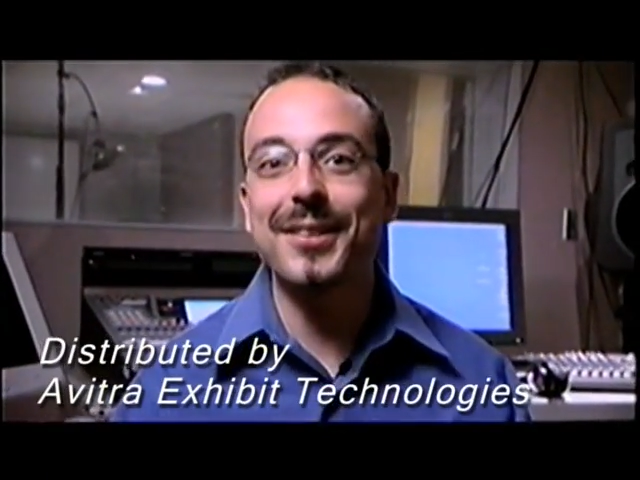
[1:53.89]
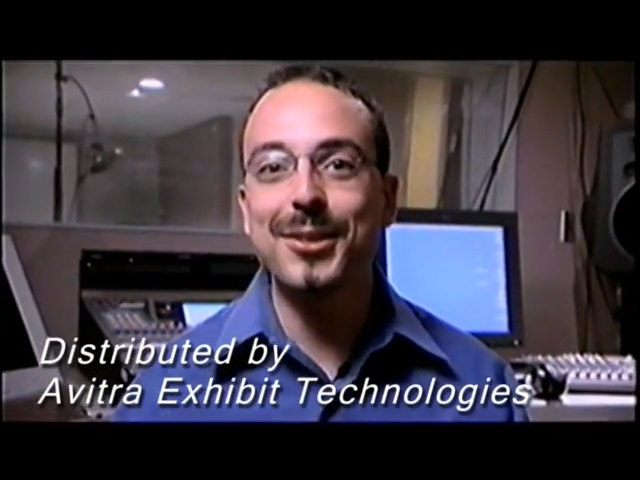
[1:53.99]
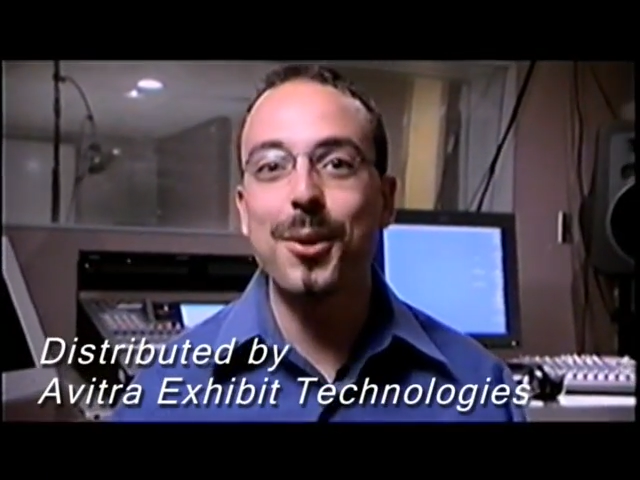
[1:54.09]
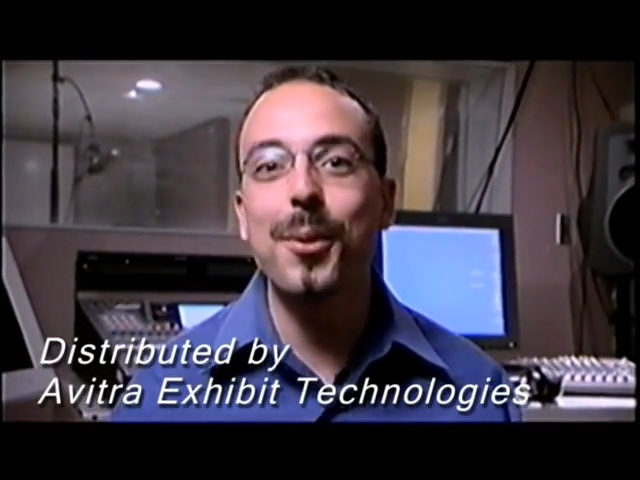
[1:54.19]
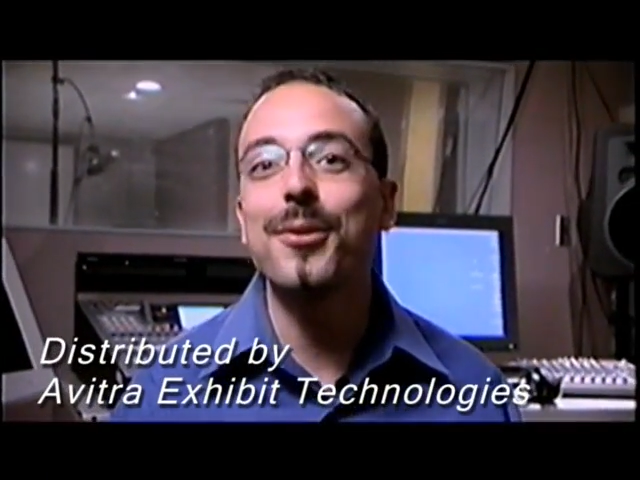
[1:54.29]
and
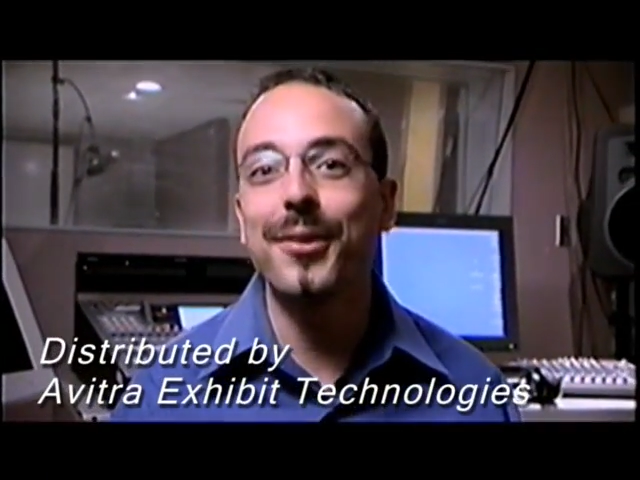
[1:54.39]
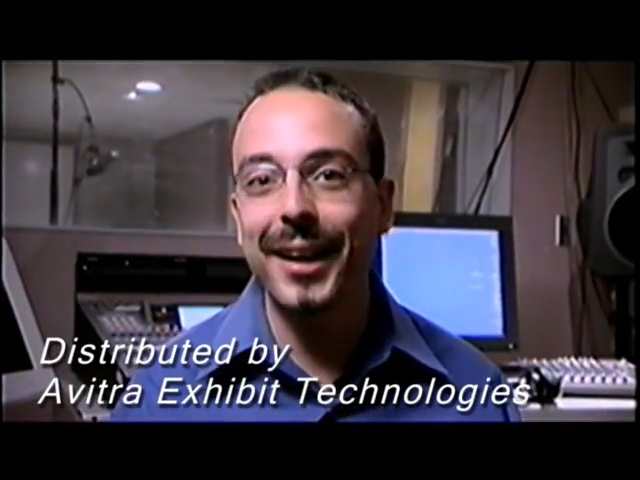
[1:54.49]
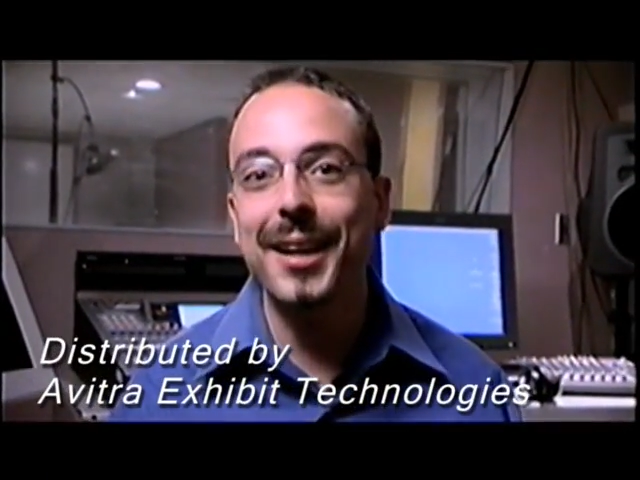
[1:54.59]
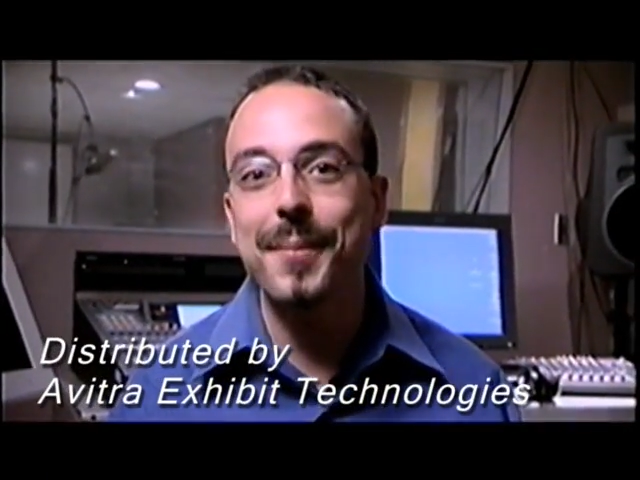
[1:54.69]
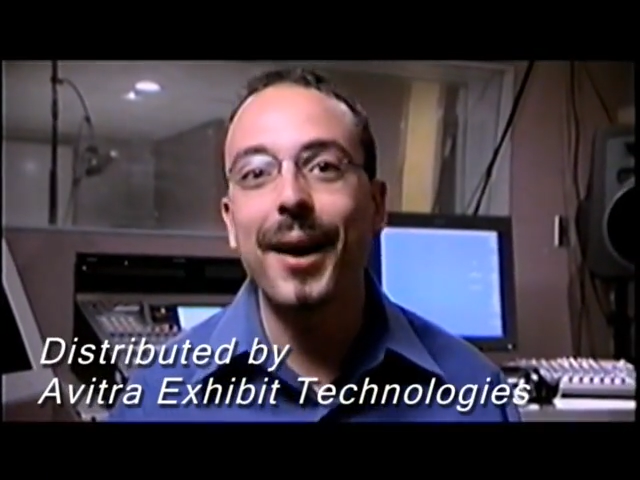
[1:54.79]
there's no more
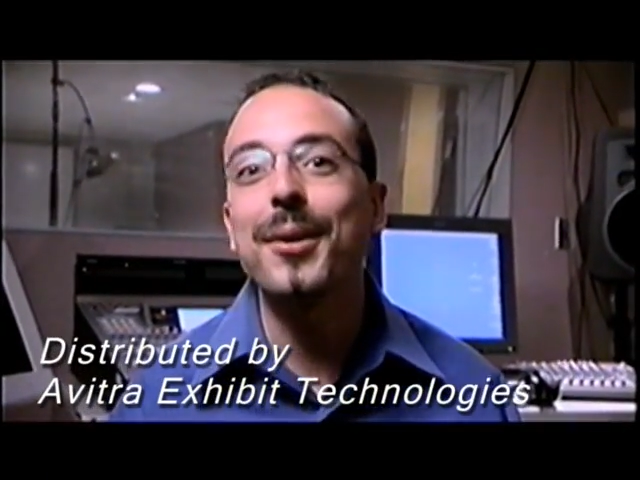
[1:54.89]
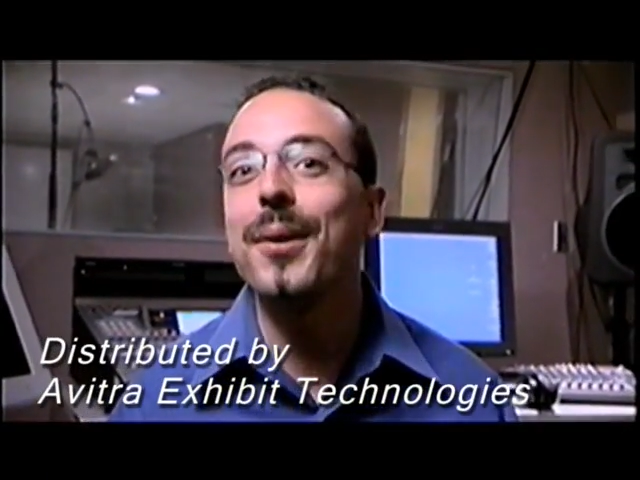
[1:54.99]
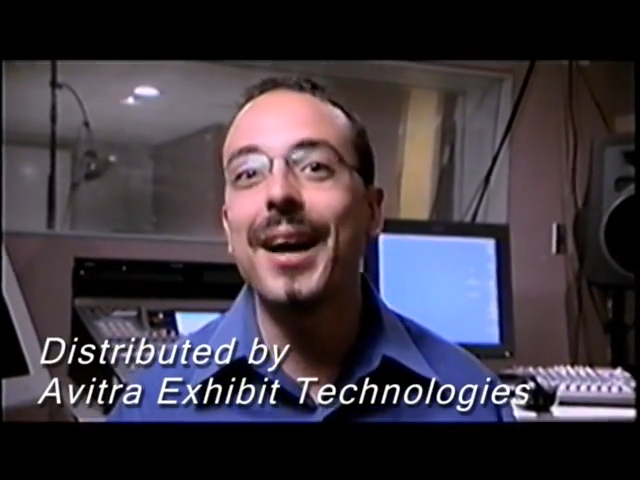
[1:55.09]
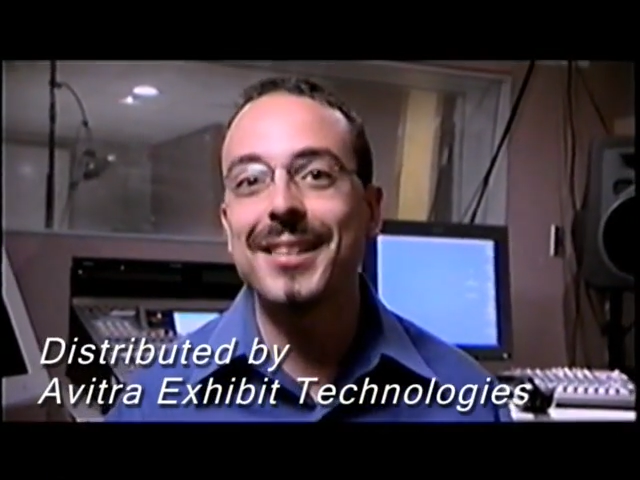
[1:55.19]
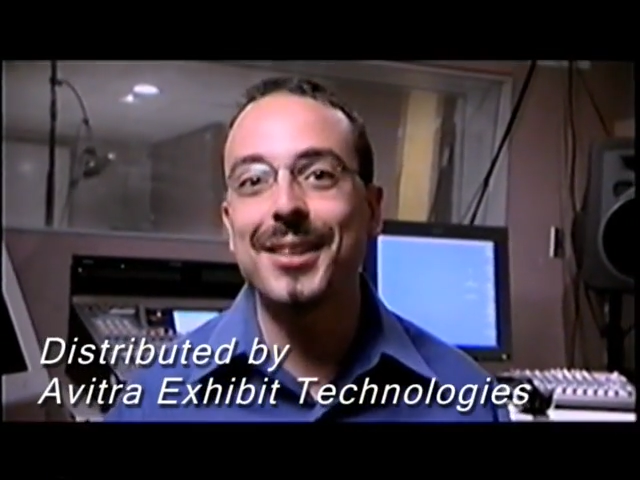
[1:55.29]
fighting about
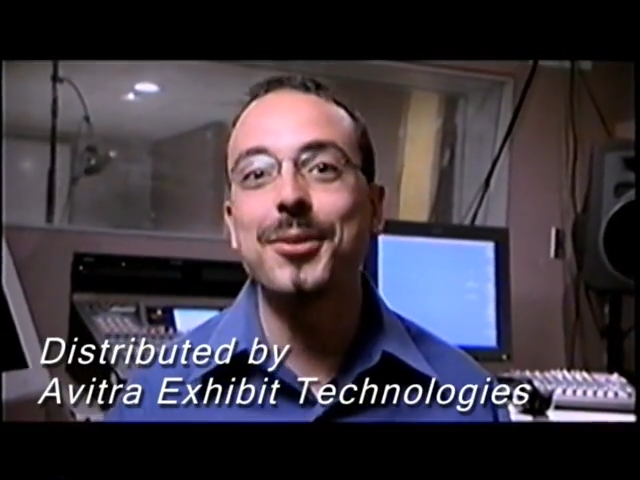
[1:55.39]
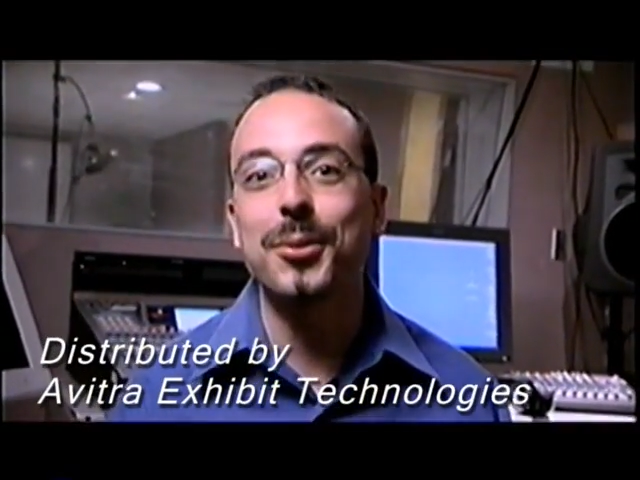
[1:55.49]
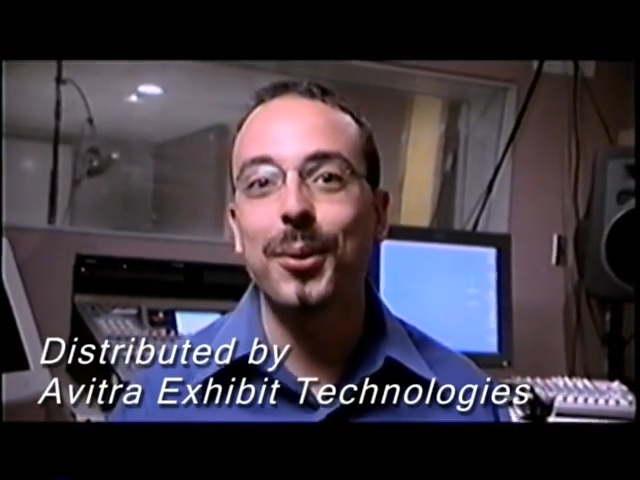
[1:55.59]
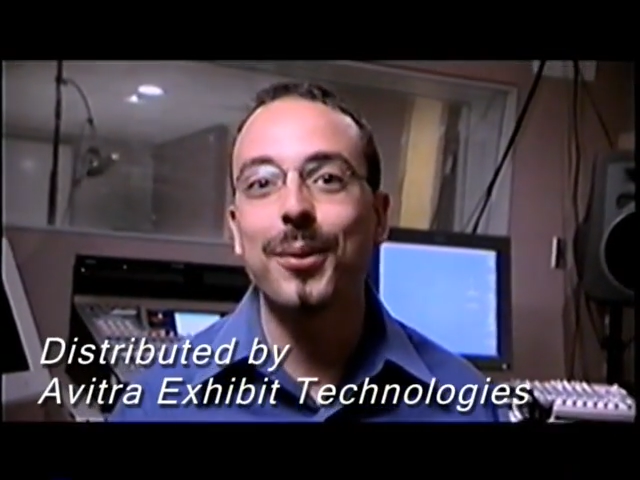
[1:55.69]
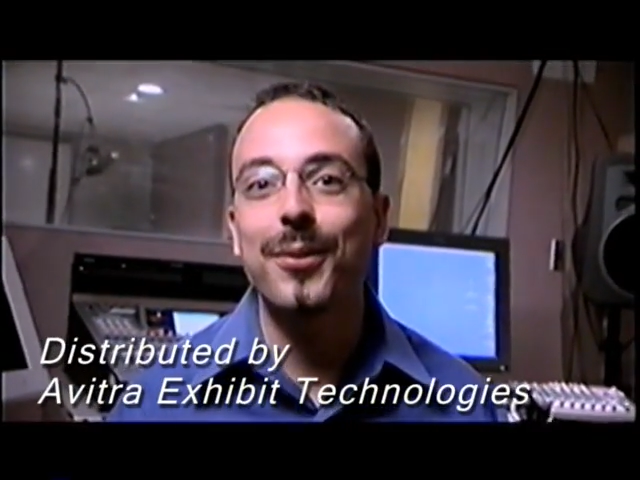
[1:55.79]
who has
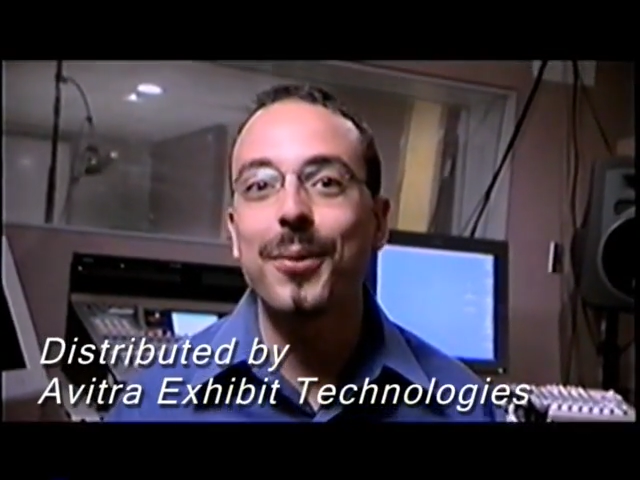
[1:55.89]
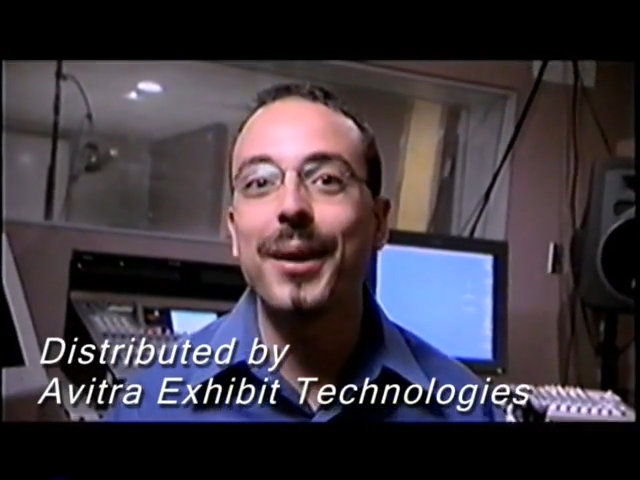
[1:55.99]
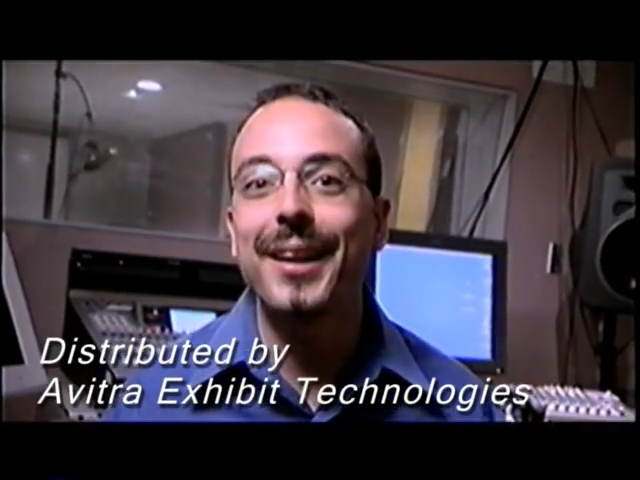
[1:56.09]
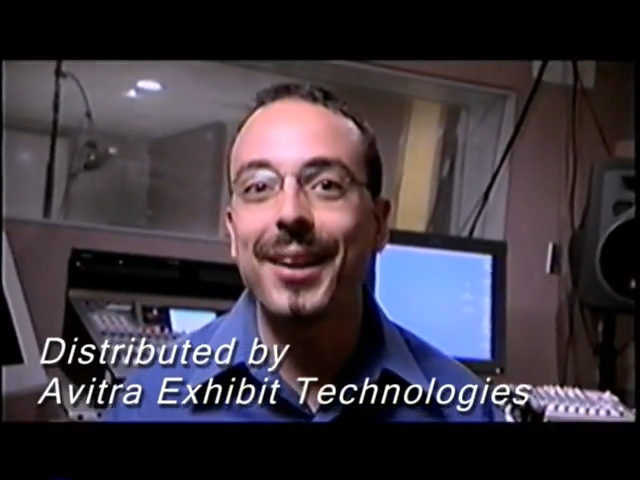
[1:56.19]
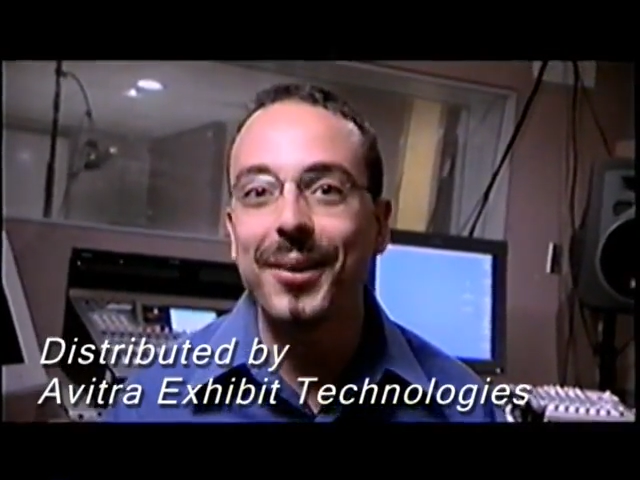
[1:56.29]
control over the radio.